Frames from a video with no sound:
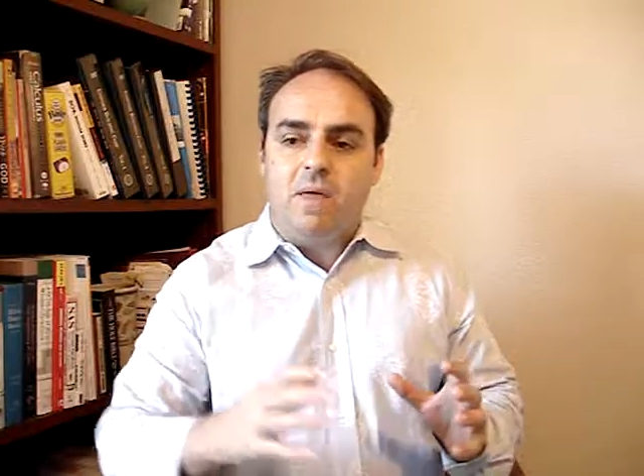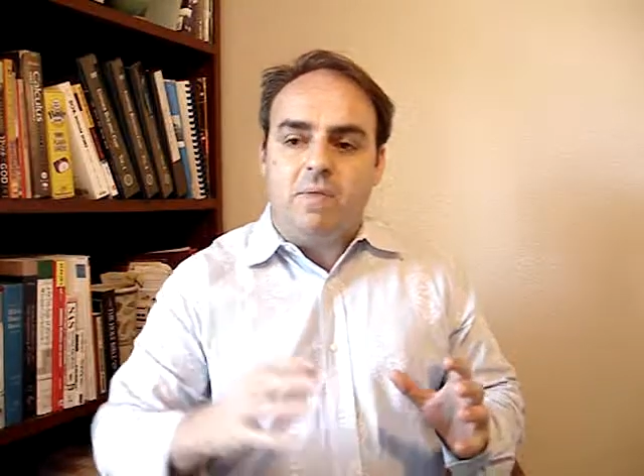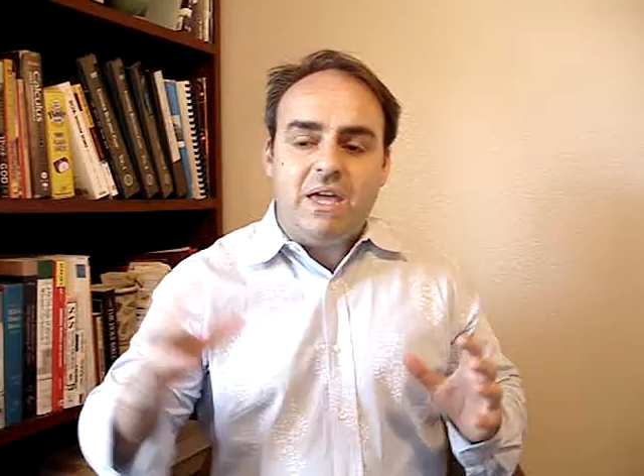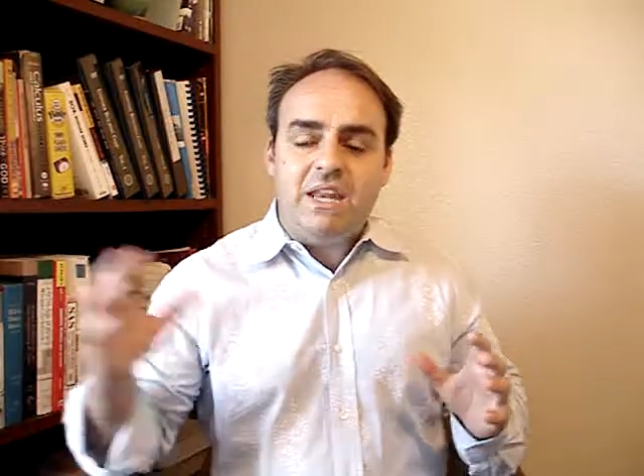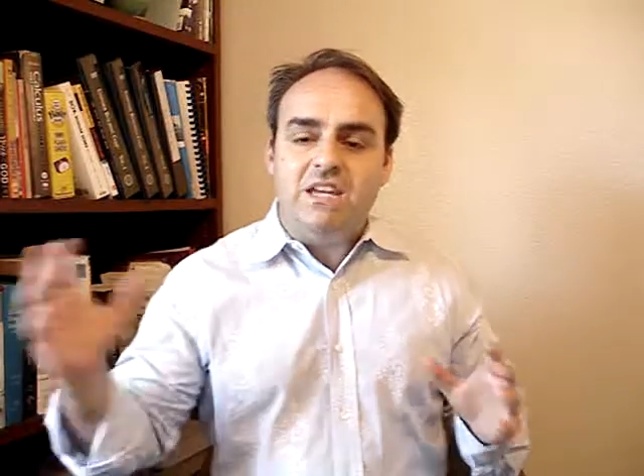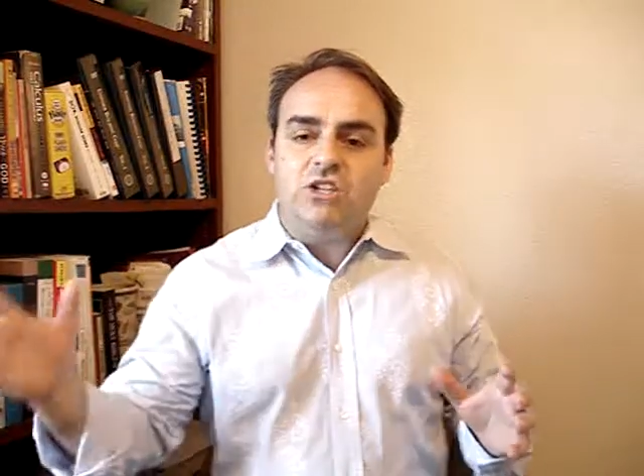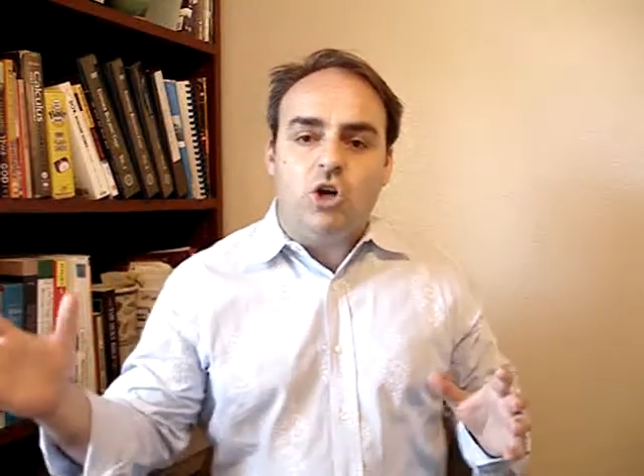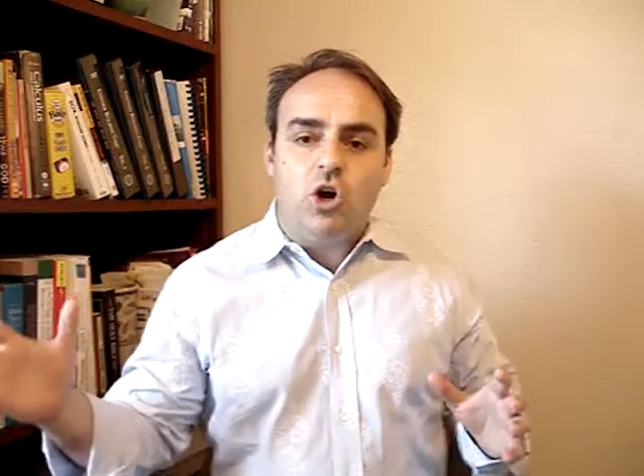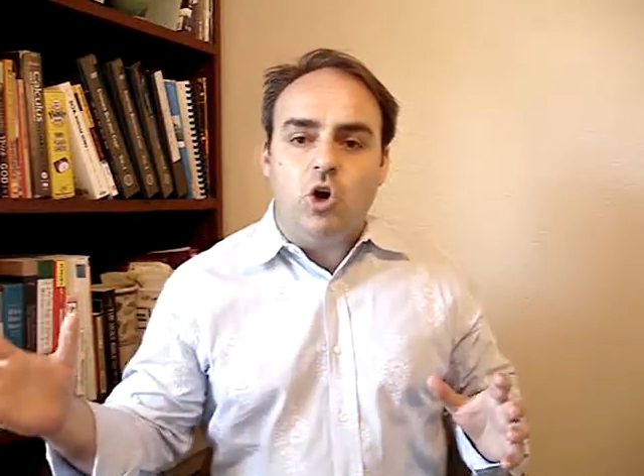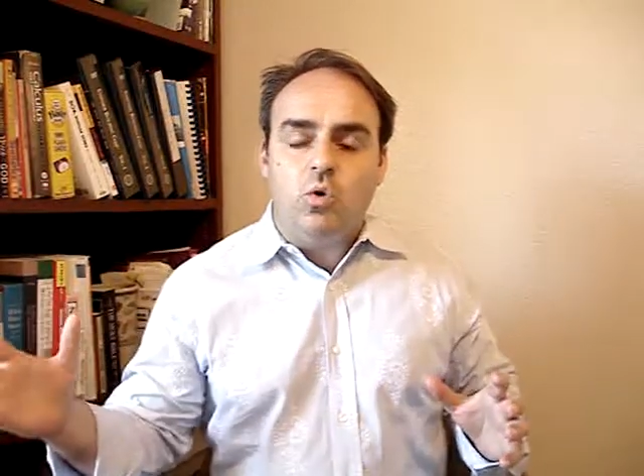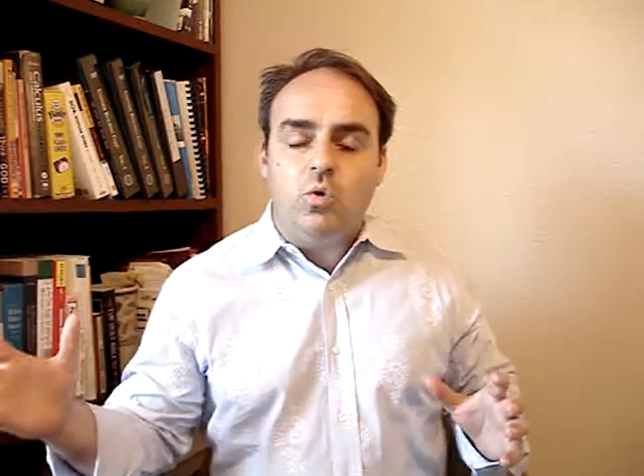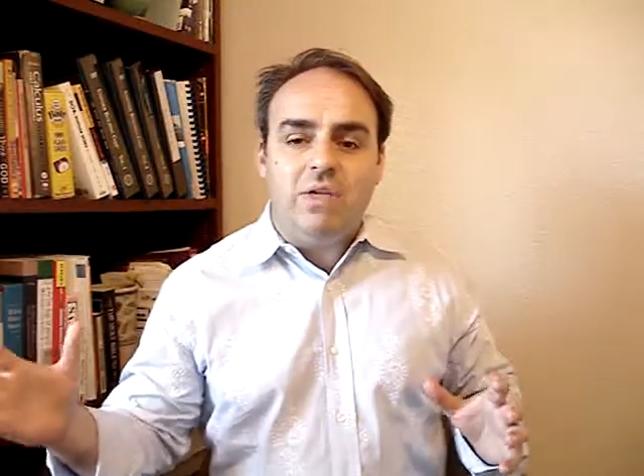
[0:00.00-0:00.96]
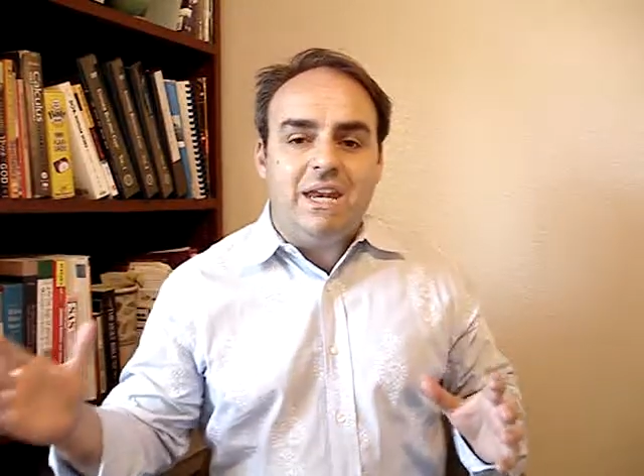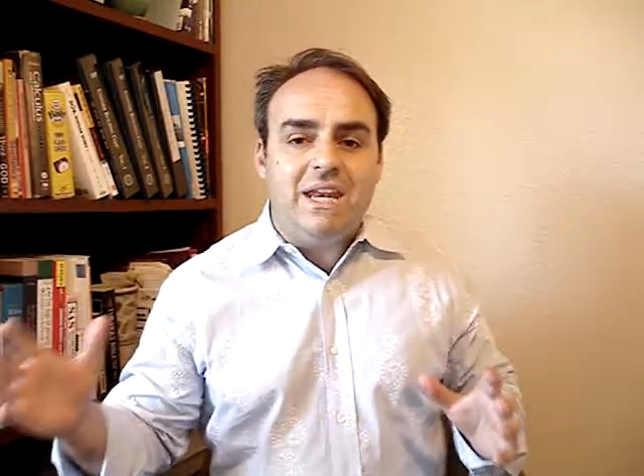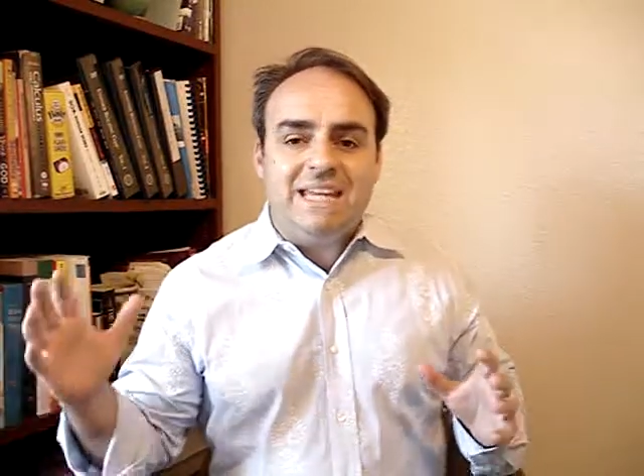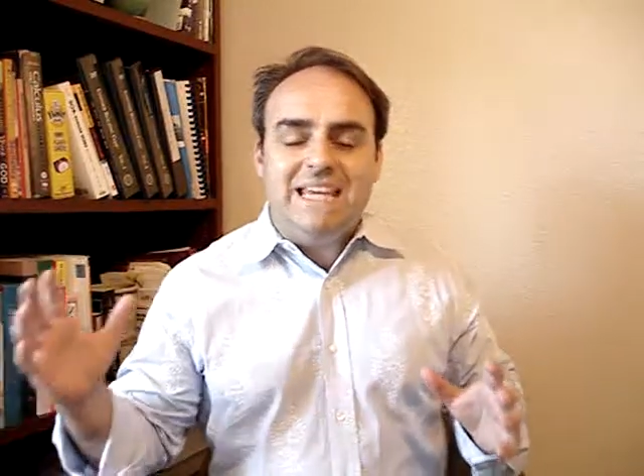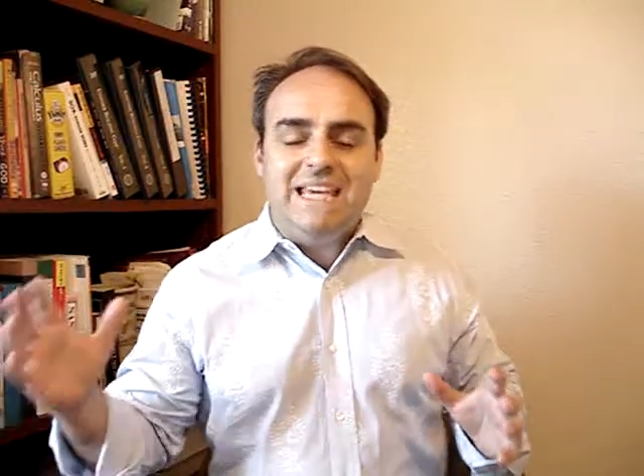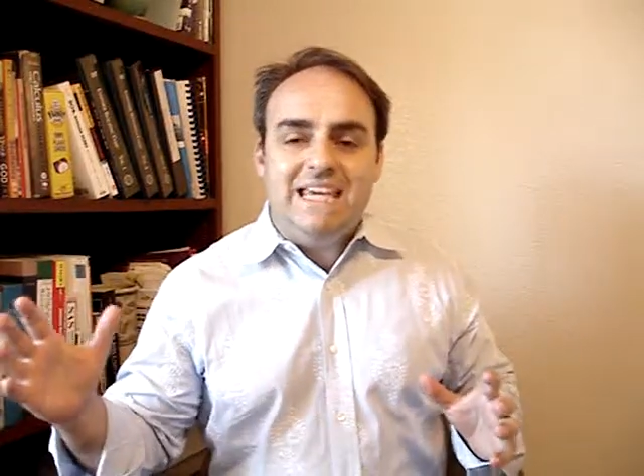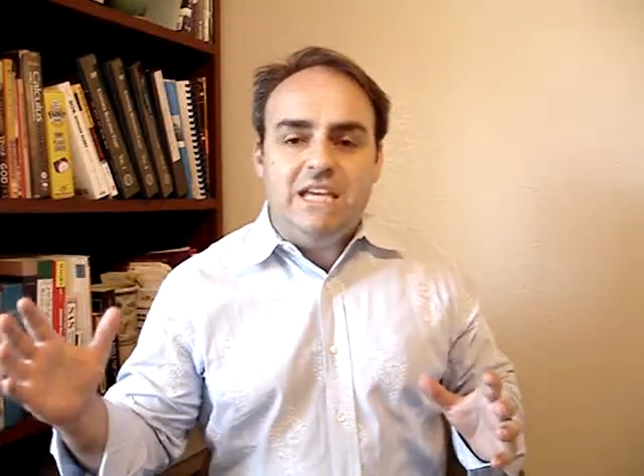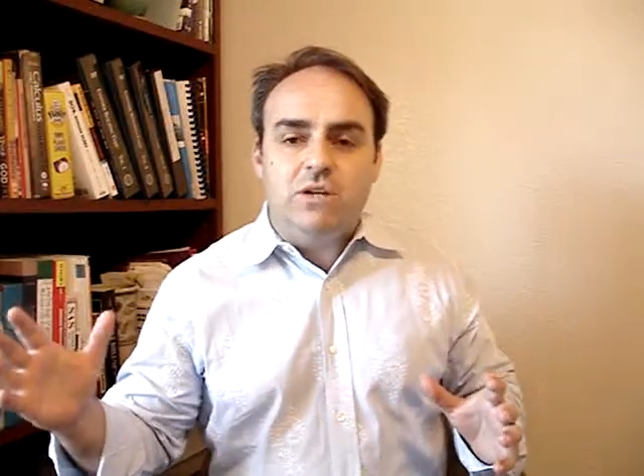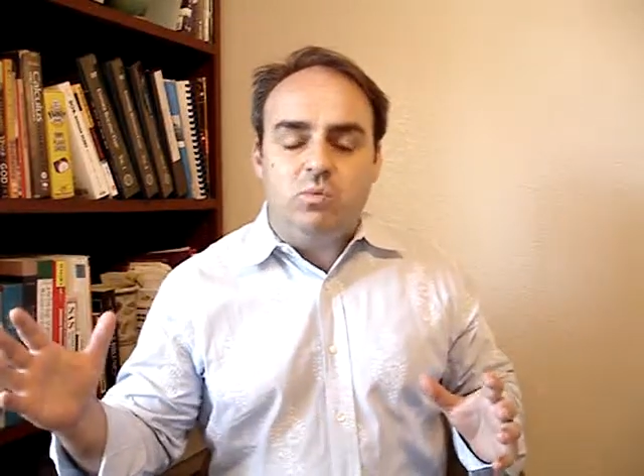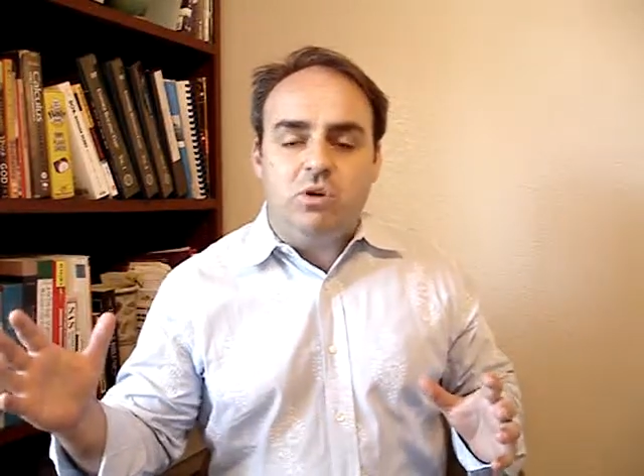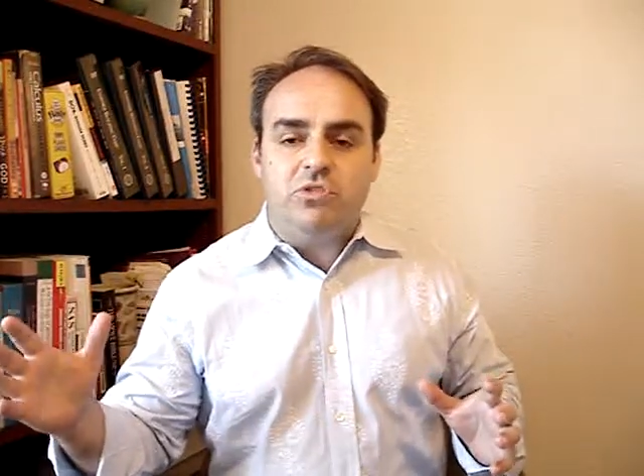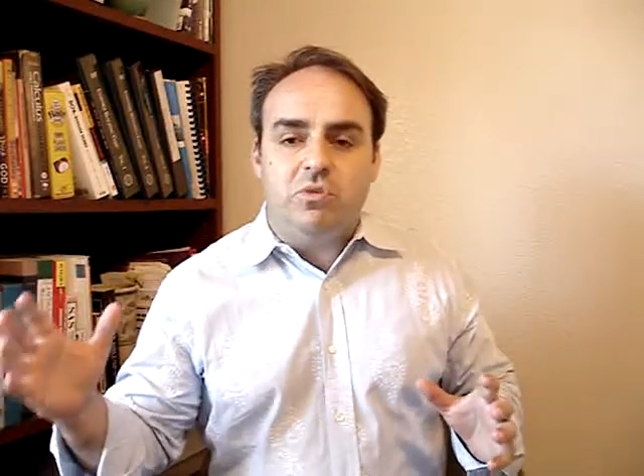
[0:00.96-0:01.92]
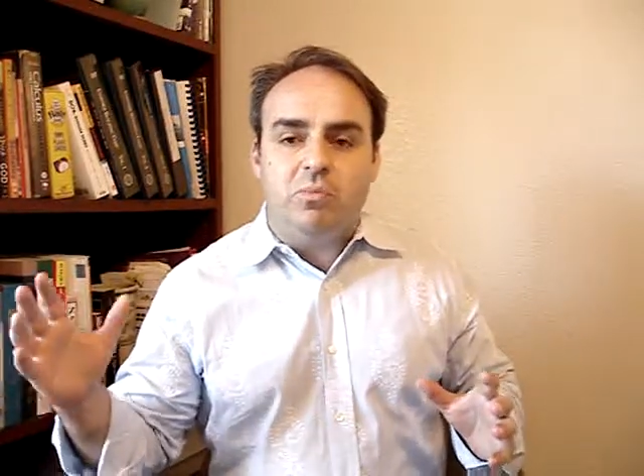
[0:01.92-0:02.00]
they didn't heed what the